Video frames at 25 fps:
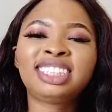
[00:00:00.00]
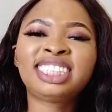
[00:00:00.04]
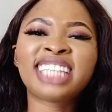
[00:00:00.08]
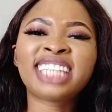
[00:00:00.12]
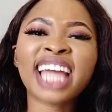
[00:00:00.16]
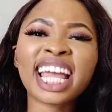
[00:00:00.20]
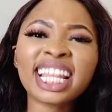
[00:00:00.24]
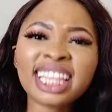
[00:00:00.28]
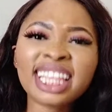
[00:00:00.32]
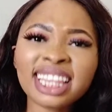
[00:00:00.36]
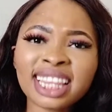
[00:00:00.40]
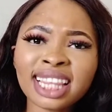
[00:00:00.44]

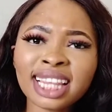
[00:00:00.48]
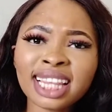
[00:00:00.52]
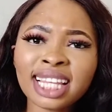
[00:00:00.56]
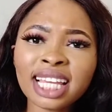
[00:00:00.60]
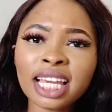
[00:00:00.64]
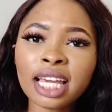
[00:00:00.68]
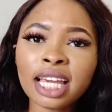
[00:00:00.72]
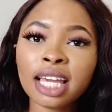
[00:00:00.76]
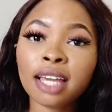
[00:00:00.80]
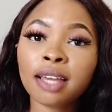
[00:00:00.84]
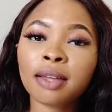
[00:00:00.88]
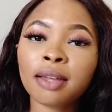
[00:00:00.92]

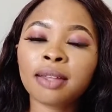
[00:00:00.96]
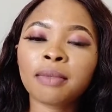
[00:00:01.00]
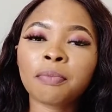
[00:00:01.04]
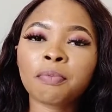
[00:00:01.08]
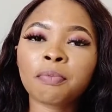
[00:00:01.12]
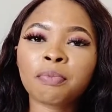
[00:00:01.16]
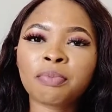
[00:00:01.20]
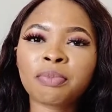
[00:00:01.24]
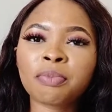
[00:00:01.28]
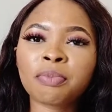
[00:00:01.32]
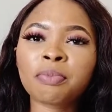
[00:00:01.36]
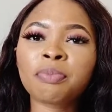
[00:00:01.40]
gently
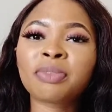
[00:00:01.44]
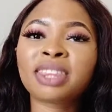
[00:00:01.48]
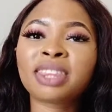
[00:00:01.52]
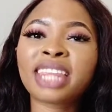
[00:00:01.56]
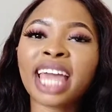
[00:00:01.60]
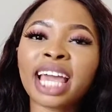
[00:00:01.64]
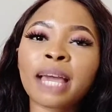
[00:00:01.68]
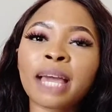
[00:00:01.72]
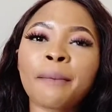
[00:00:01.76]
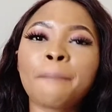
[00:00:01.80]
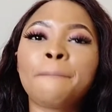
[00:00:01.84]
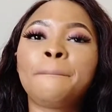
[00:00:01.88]

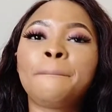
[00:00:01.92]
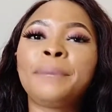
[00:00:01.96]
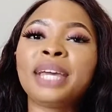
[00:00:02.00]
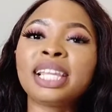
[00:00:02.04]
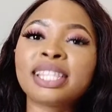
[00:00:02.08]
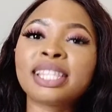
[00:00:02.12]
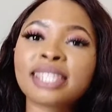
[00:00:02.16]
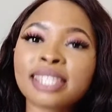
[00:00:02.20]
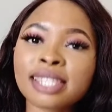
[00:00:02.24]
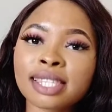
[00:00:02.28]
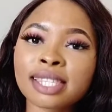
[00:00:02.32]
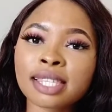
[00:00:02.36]
take
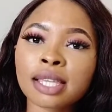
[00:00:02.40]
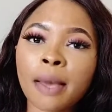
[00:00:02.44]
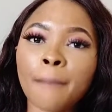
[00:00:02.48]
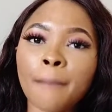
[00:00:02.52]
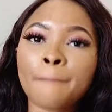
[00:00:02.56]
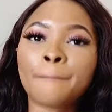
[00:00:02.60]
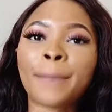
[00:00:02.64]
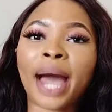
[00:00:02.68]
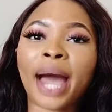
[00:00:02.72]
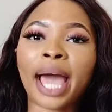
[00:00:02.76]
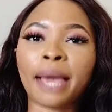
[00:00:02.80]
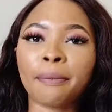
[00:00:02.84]
bits
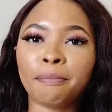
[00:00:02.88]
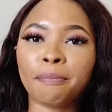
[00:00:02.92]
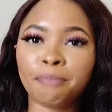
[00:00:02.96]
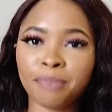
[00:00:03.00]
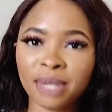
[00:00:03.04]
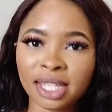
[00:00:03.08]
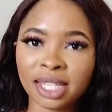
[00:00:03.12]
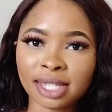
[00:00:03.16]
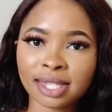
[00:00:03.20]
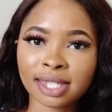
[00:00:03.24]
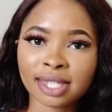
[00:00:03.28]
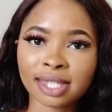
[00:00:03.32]
by
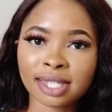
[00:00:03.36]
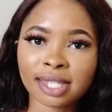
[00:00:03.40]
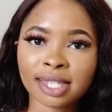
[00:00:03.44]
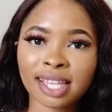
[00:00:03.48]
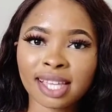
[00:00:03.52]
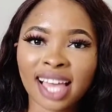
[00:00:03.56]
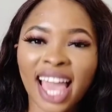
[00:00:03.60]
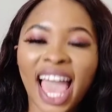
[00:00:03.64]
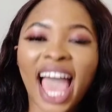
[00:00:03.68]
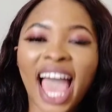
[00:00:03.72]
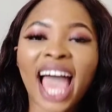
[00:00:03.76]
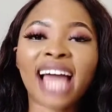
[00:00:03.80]
bits
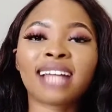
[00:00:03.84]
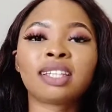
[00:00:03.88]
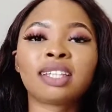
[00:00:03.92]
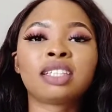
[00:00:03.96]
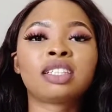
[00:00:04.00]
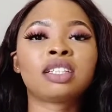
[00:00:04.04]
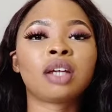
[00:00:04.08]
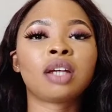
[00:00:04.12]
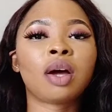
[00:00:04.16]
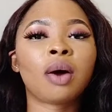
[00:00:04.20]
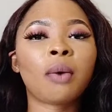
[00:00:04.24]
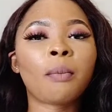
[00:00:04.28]

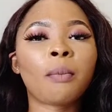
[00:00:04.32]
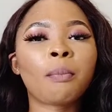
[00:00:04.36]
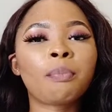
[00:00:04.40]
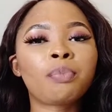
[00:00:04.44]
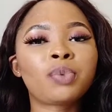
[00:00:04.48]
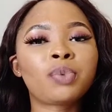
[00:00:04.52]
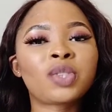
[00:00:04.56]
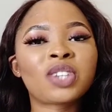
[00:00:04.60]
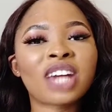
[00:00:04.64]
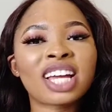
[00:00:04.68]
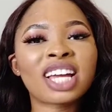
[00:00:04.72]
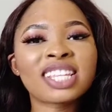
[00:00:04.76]
and
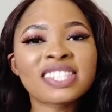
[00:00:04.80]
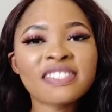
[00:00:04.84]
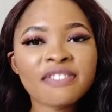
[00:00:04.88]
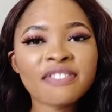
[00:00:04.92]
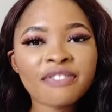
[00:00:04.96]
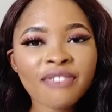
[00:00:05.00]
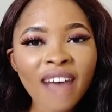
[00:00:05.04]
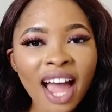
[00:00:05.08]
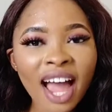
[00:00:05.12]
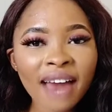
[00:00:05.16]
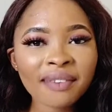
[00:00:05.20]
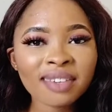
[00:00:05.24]

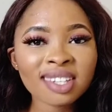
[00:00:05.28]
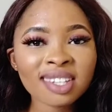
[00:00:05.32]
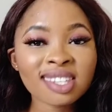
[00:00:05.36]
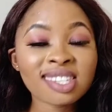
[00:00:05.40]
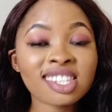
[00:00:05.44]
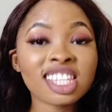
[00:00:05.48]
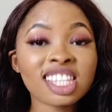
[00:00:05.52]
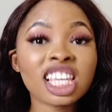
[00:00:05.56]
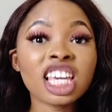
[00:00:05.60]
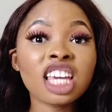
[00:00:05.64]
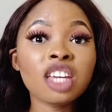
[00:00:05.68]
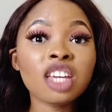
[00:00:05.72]
transfer
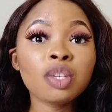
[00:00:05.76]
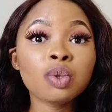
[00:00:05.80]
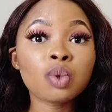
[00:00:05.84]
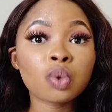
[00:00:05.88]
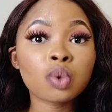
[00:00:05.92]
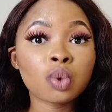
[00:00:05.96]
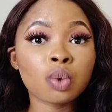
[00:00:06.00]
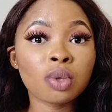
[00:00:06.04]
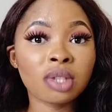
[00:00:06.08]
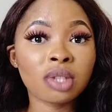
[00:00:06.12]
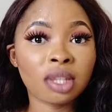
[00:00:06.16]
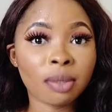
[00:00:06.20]
it
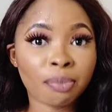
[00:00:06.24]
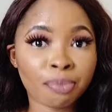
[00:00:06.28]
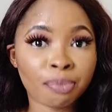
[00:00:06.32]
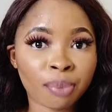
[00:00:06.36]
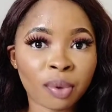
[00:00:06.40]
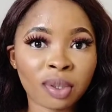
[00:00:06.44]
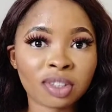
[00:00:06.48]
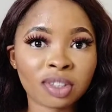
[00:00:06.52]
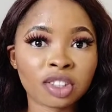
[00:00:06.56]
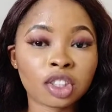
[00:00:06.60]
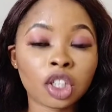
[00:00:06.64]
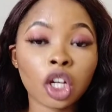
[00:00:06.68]
into the
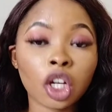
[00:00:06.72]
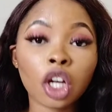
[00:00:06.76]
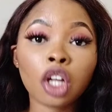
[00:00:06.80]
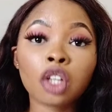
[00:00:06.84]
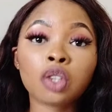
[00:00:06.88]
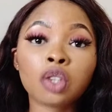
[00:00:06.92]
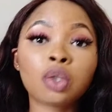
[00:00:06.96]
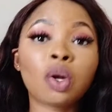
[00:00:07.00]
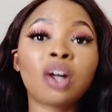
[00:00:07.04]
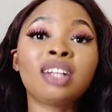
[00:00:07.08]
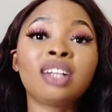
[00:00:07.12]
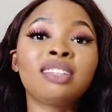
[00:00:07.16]
pond.
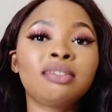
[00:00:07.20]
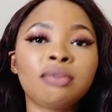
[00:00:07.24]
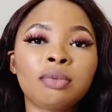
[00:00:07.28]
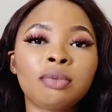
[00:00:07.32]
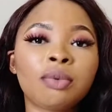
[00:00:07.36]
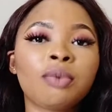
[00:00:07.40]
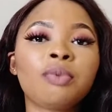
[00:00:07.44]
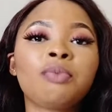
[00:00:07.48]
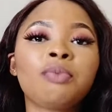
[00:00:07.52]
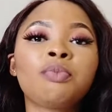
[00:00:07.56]
Don't